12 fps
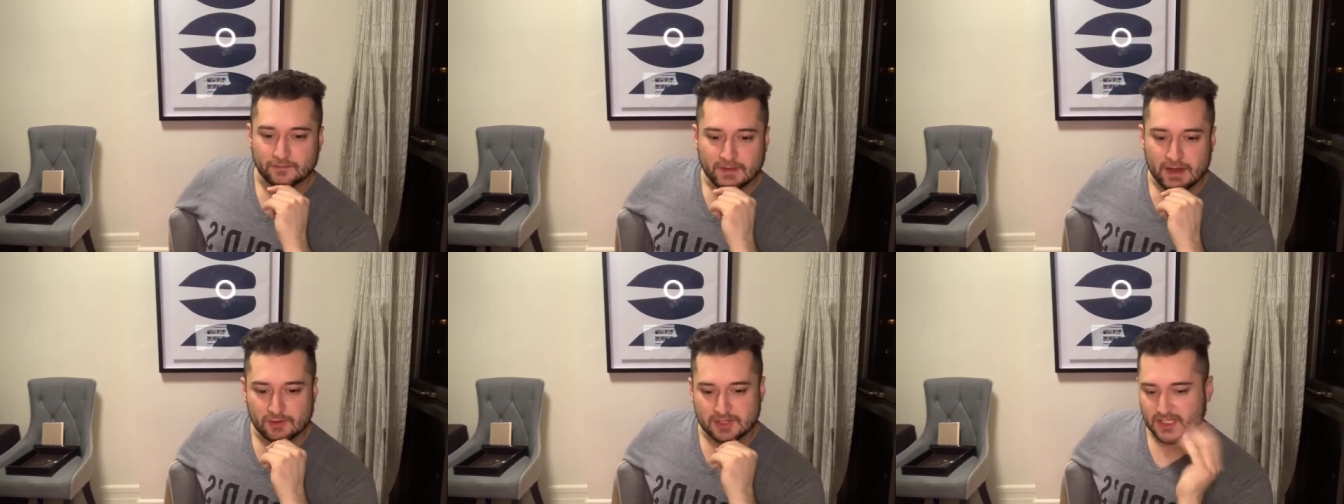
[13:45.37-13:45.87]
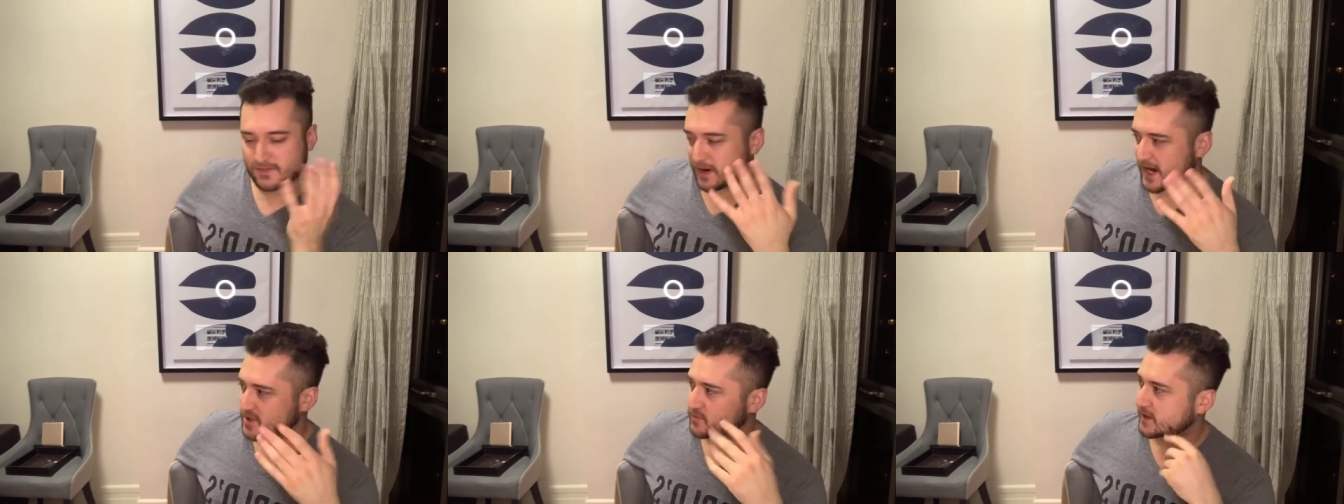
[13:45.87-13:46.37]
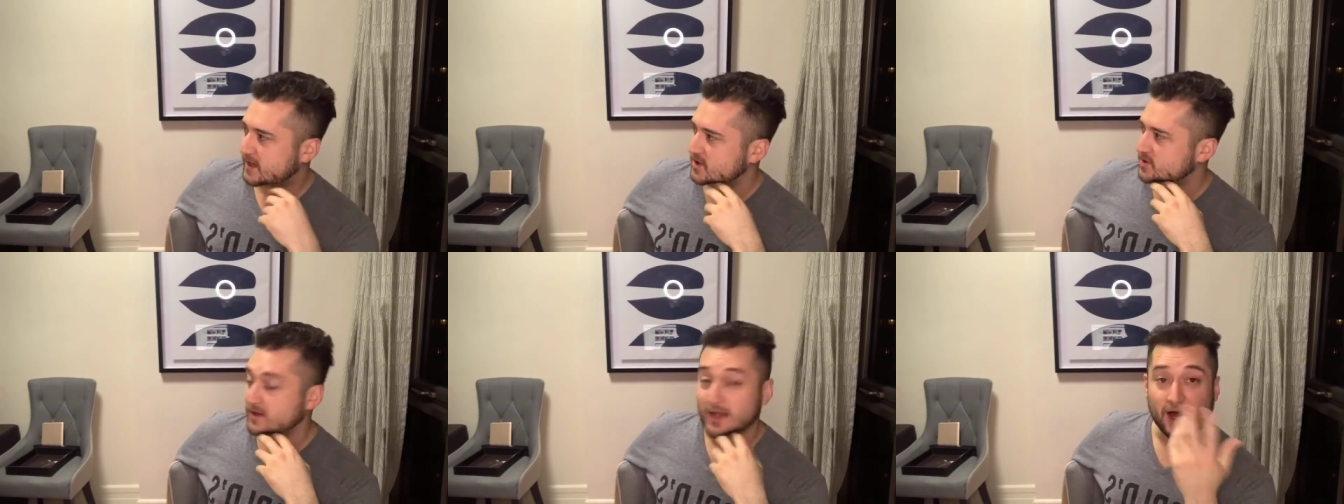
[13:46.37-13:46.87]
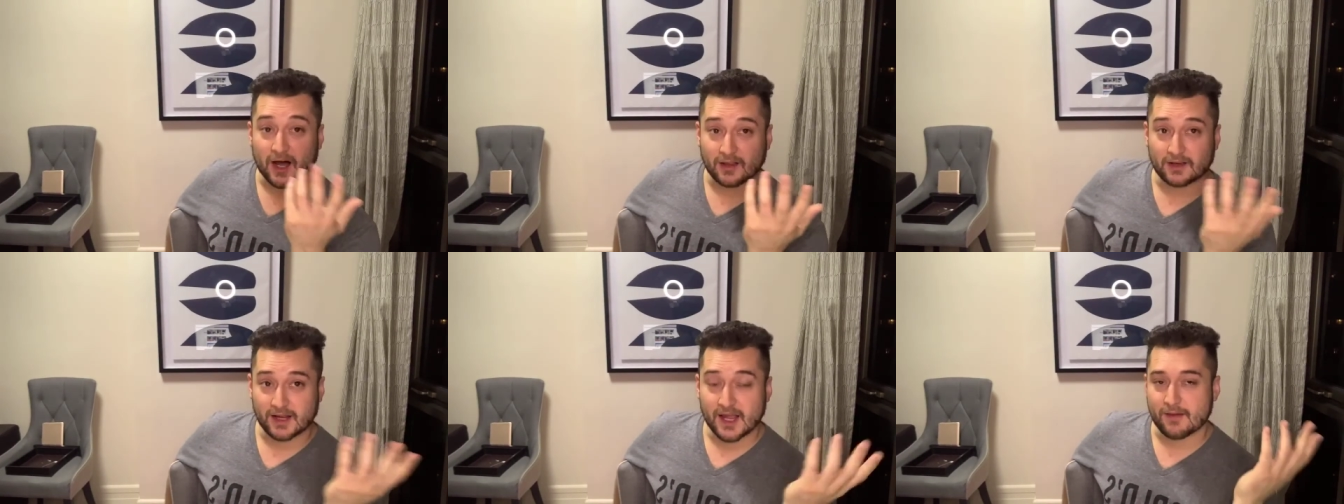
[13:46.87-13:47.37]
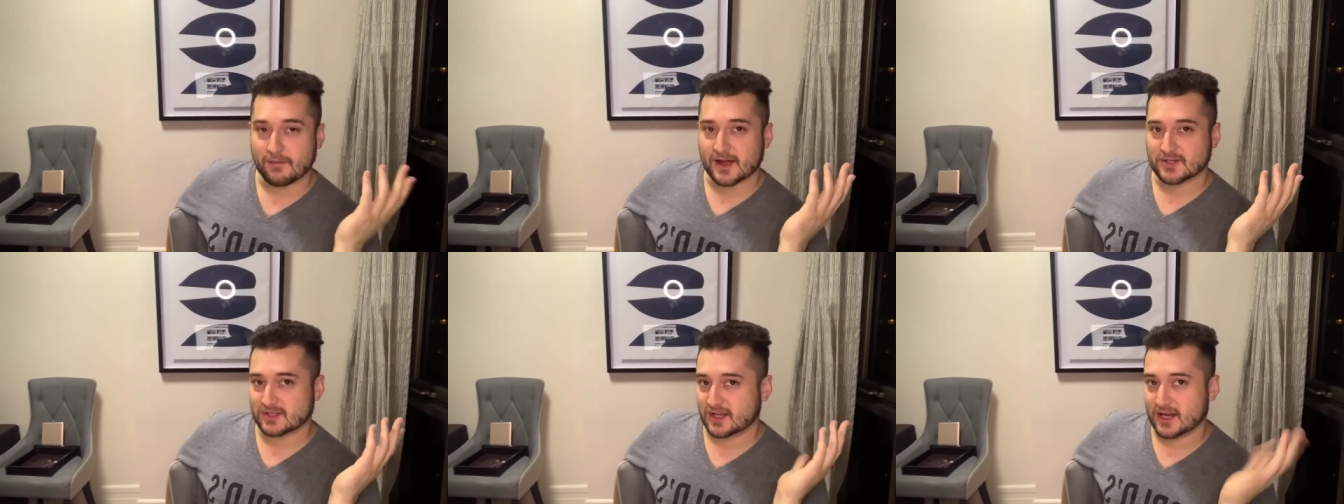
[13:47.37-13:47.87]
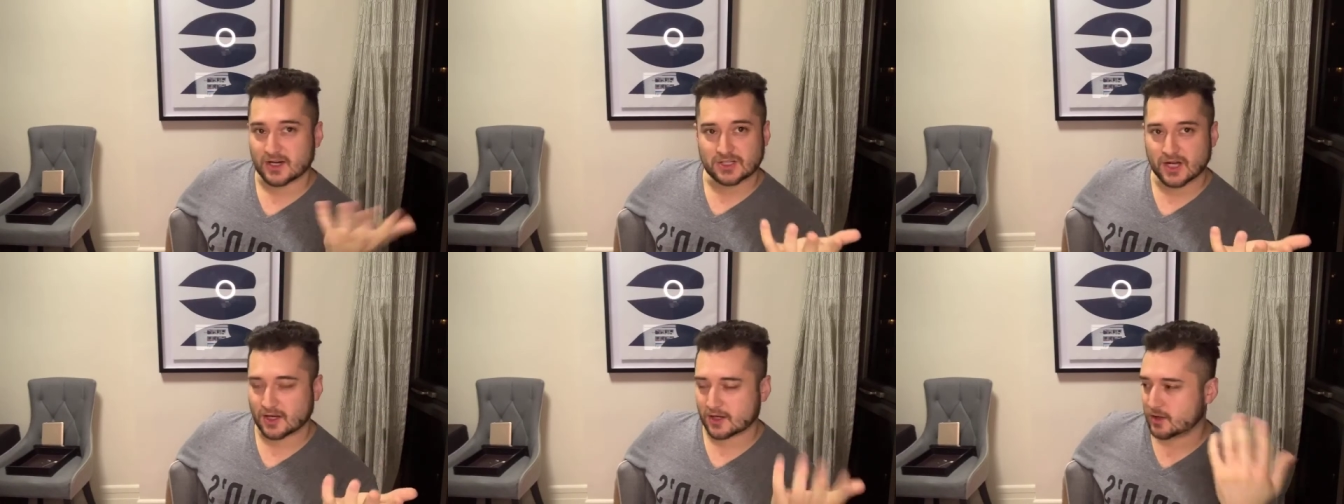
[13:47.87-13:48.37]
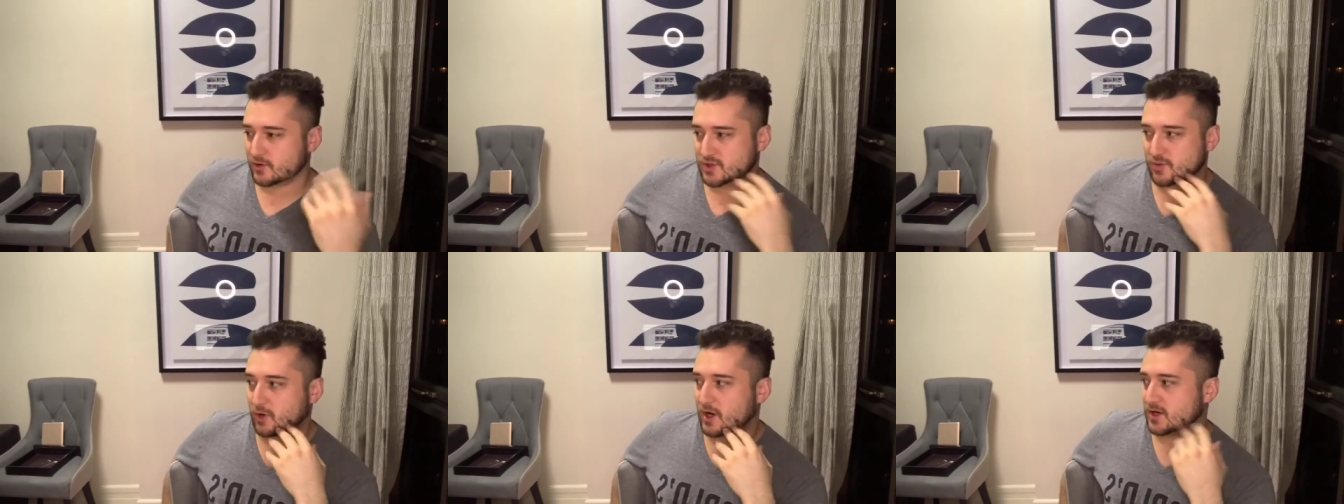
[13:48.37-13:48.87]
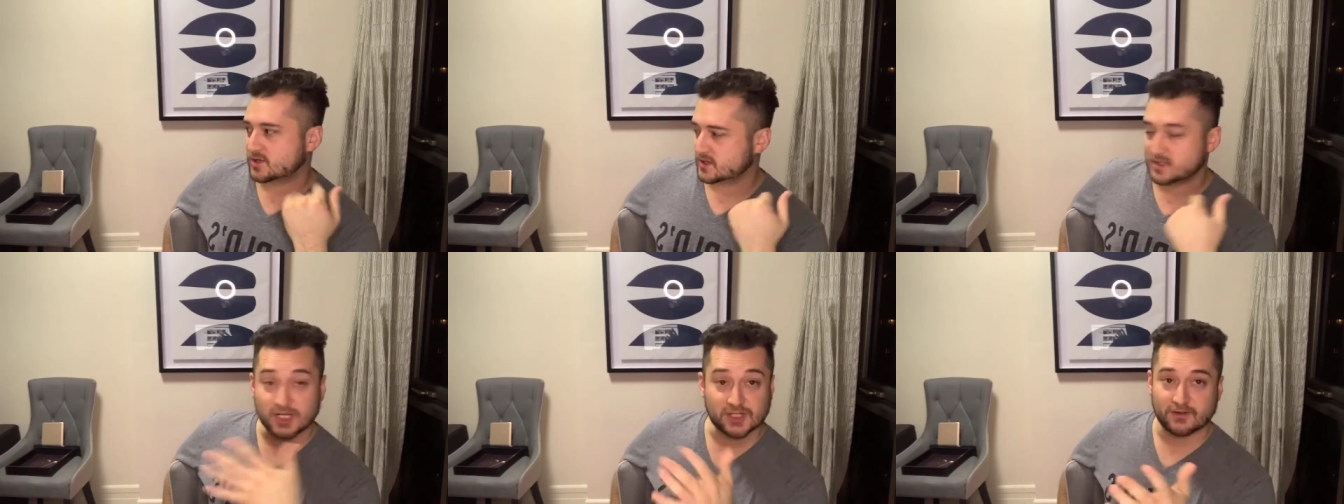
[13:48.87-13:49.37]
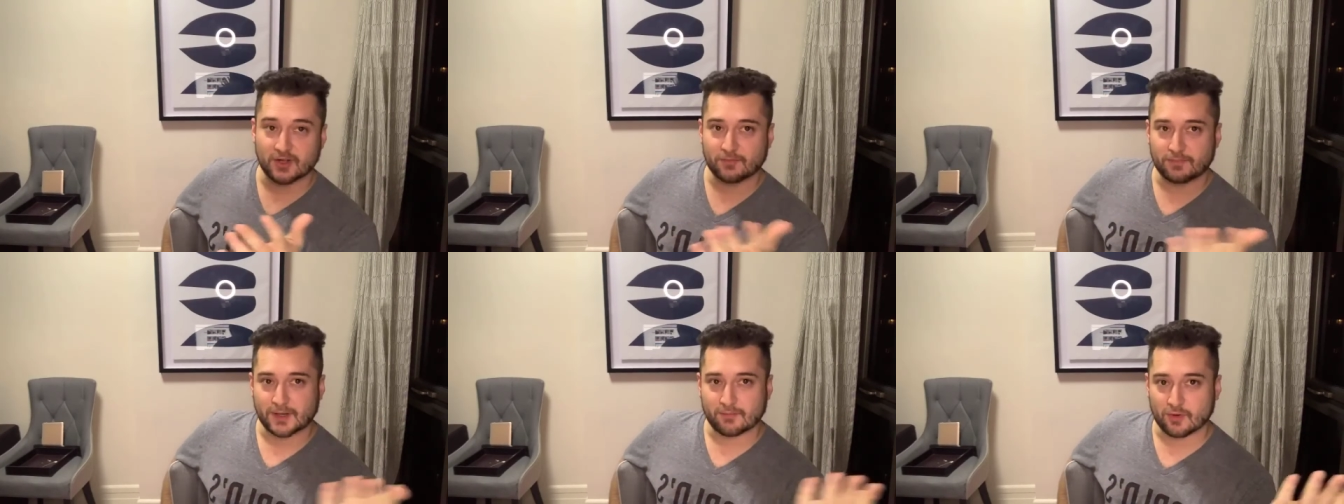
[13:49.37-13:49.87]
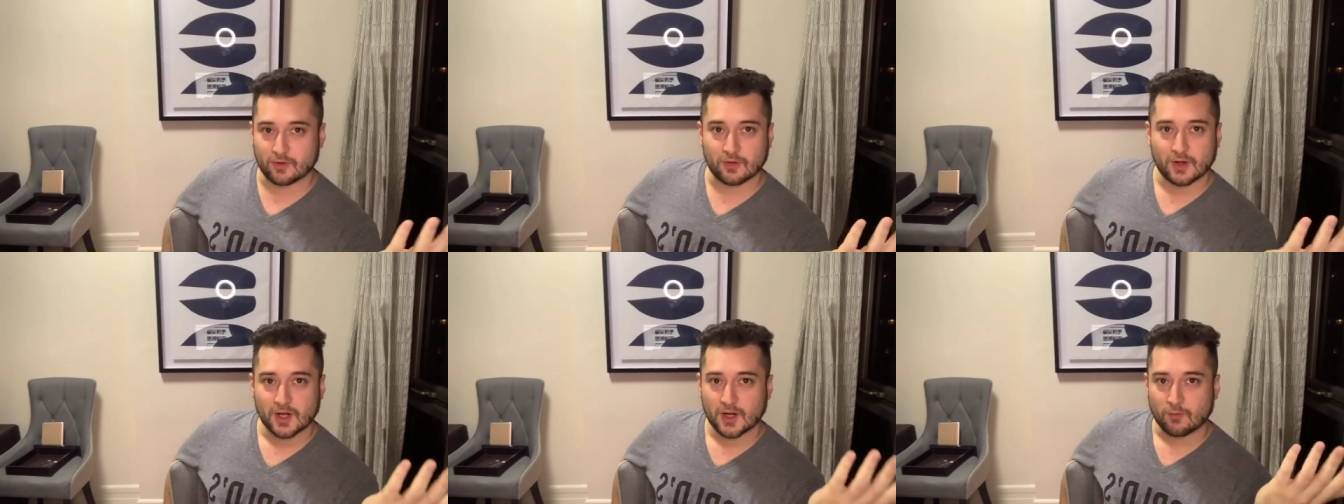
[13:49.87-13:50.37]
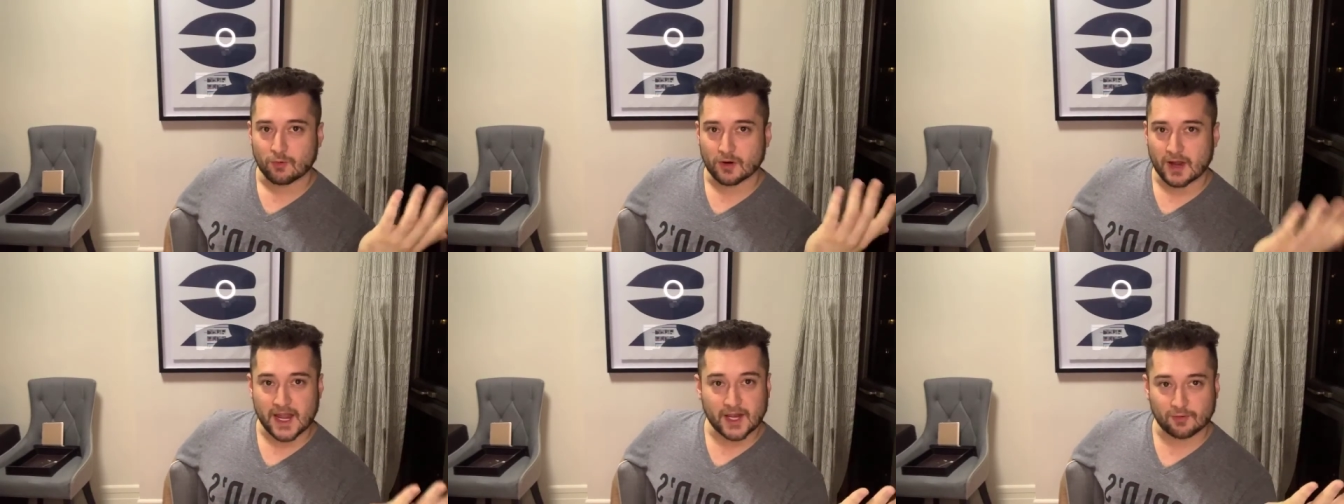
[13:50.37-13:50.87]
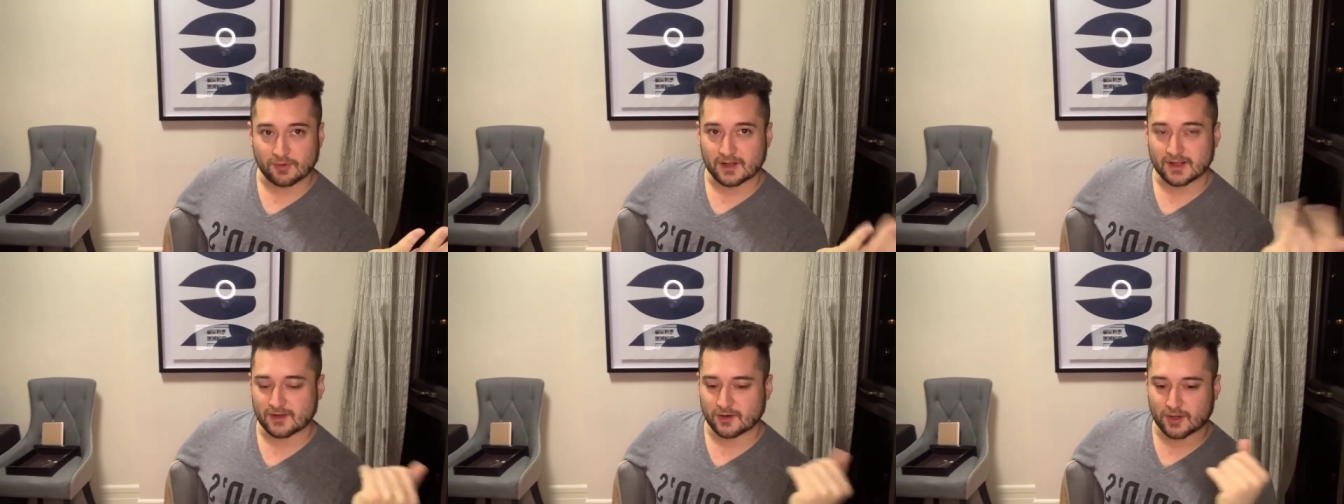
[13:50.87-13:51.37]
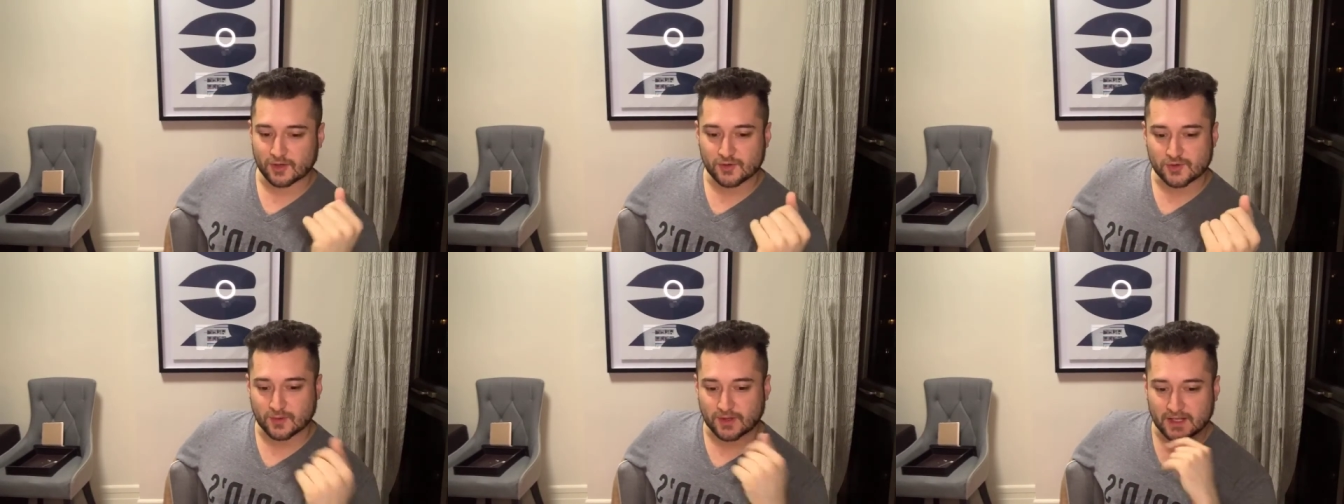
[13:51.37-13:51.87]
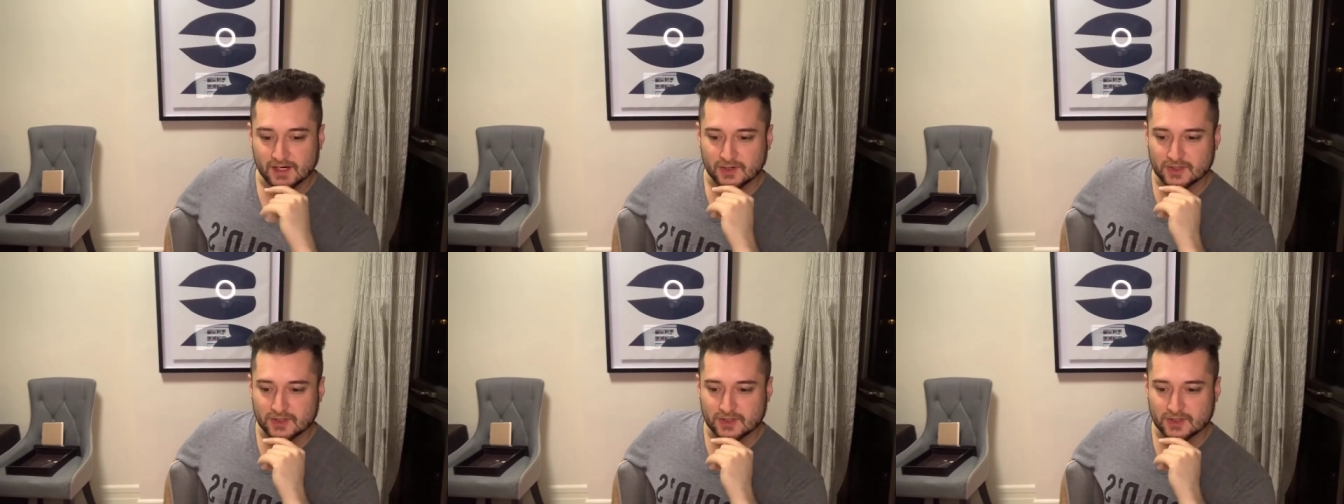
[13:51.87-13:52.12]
It was this past weekend during the holiday. I imagine they had a ton of clothes to wash, and tons of other people were angry that their clothes weren't there.